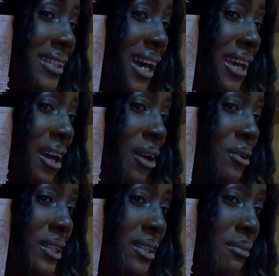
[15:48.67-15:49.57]
They're
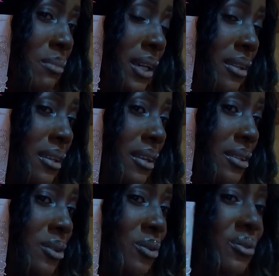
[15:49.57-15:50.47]
earrings,
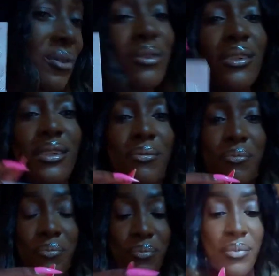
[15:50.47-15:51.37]
baby, so
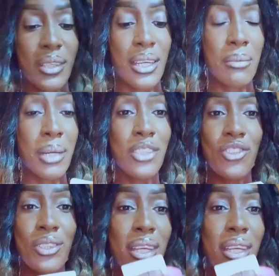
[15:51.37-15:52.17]
I can imagine